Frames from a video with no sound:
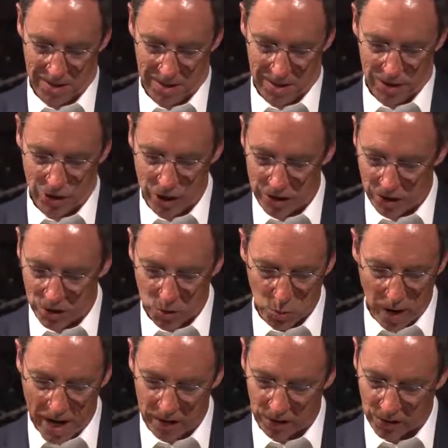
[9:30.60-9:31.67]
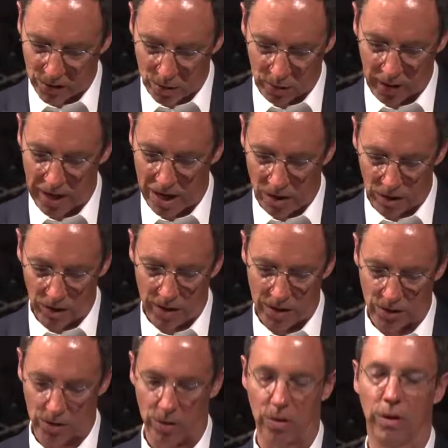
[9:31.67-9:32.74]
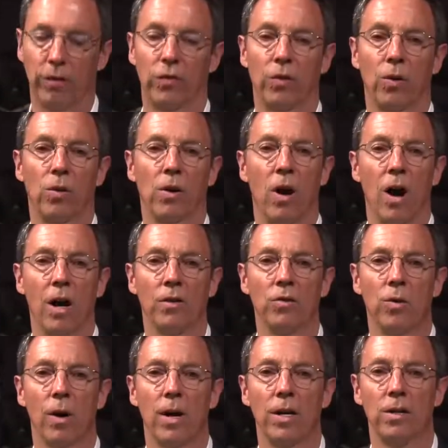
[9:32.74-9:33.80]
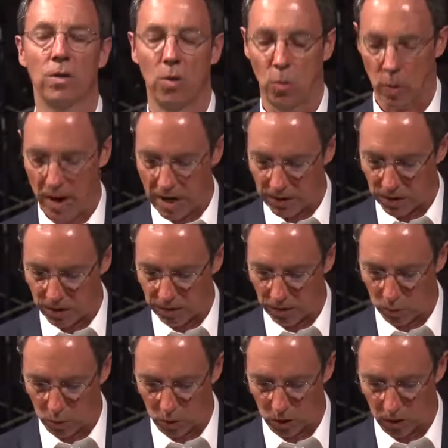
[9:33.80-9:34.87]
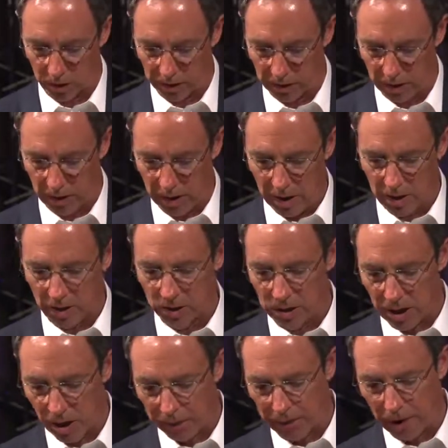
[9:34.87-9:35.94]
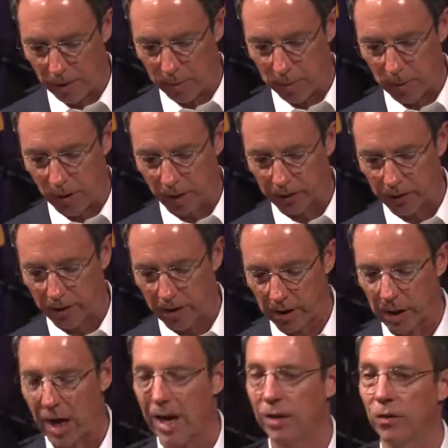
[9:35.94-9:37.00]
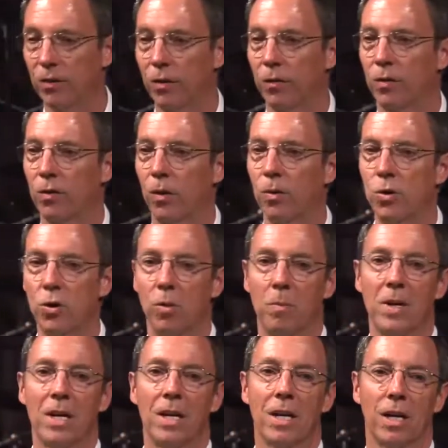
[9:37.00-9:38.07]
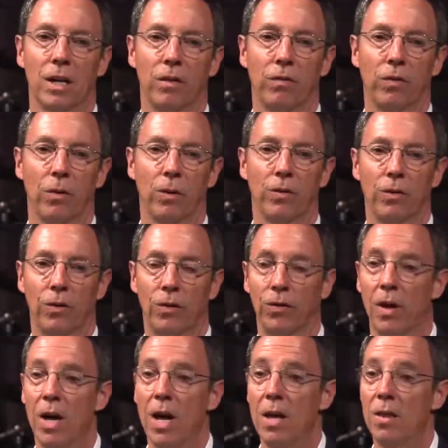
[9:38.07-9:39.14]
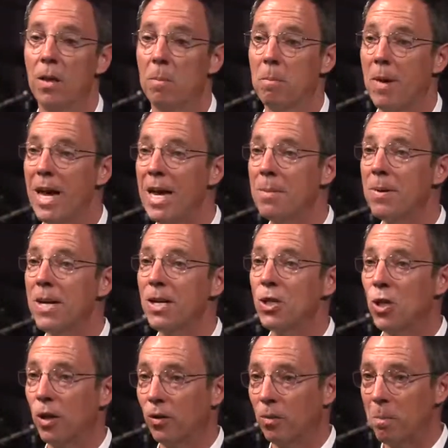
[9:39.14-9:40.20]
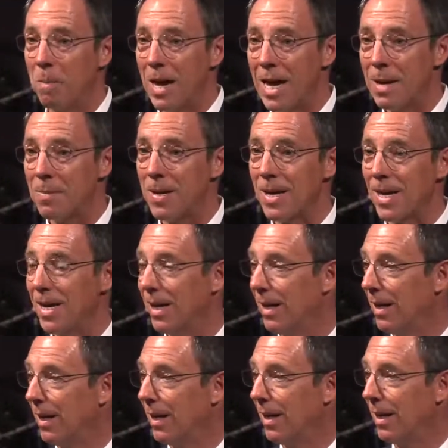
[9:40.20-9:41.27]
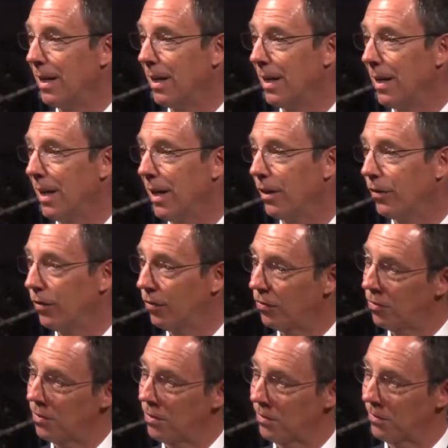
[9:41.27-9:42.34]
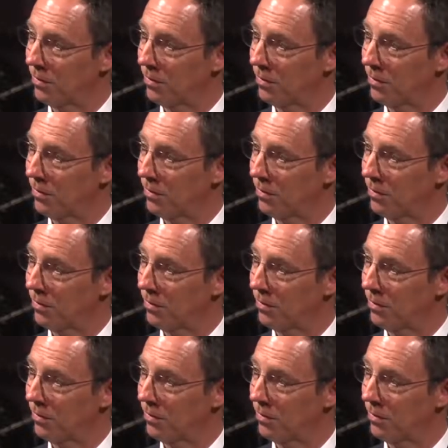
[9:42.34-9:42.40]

Jesus' way is so counterintuitive, so contrary to the ways of the world, to self help books and the guidance of social media influencers, that maybe, just maybe, it's true.